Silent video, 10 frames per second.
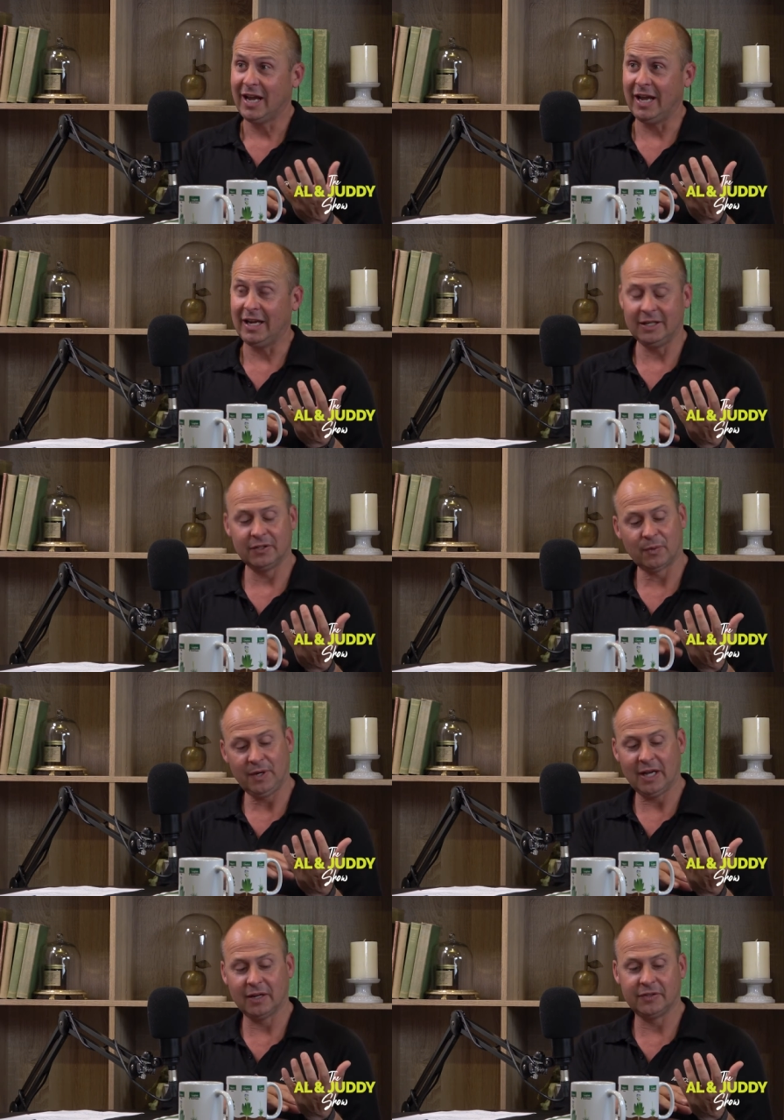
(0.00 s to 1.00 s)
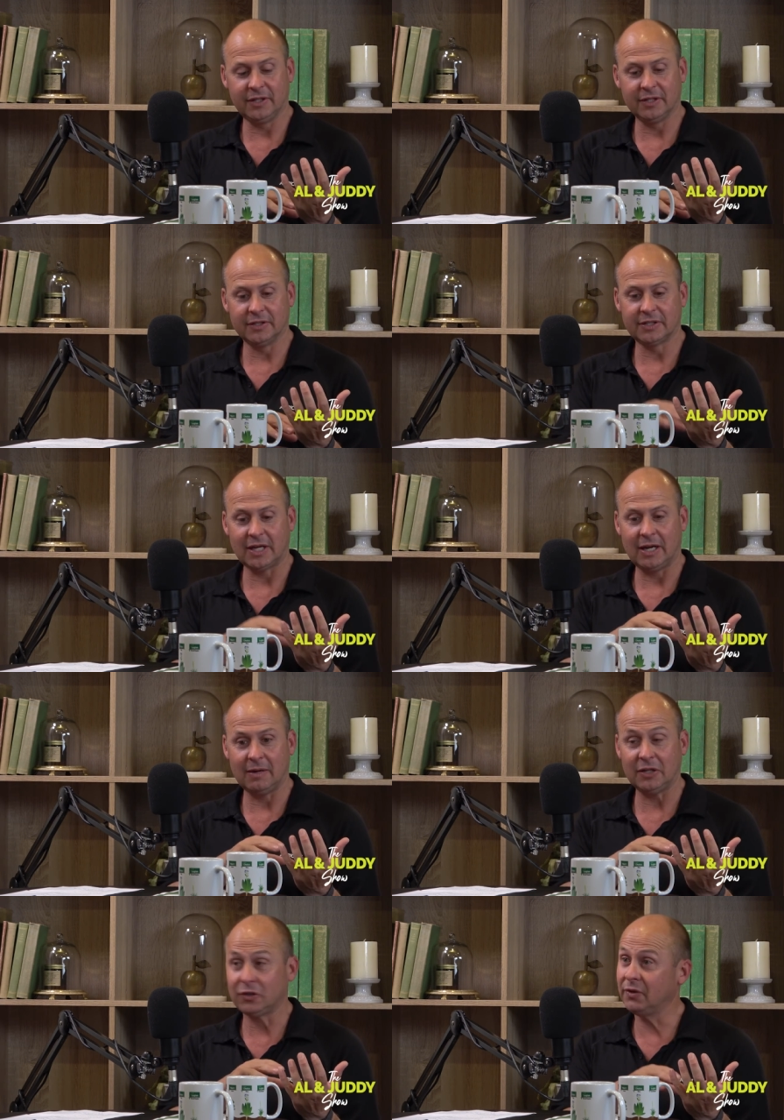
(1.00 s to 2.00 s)
And the reality is,
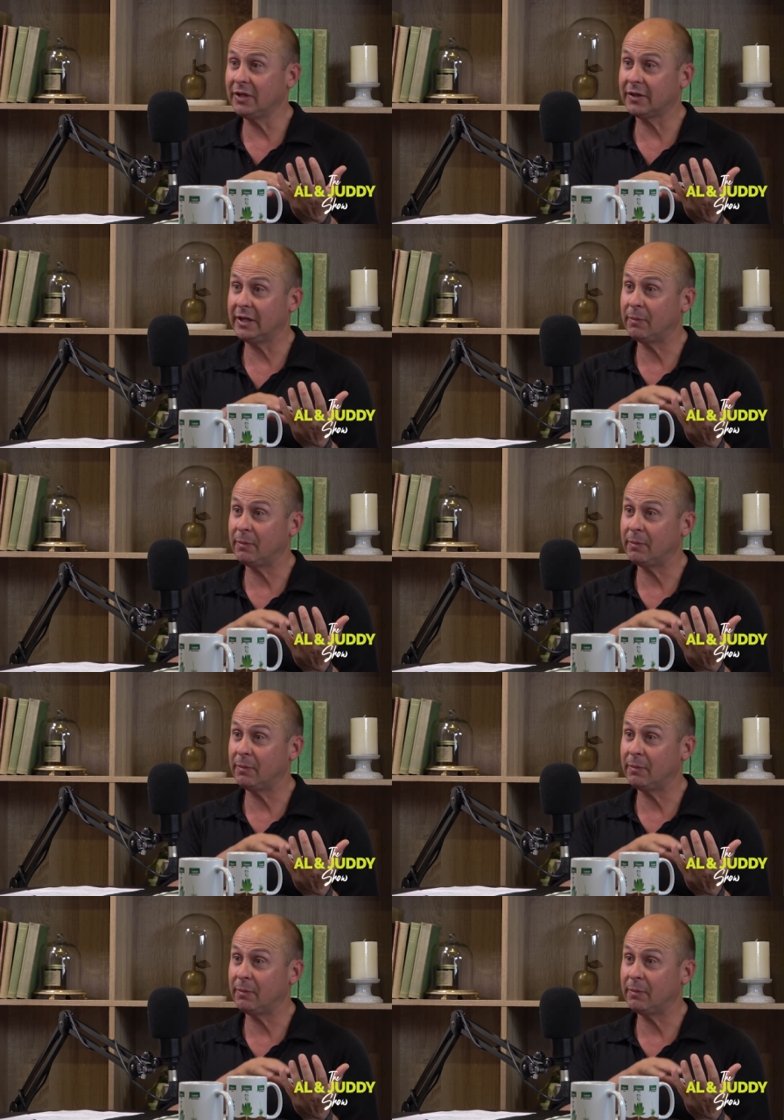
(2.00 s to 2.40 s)
it turned out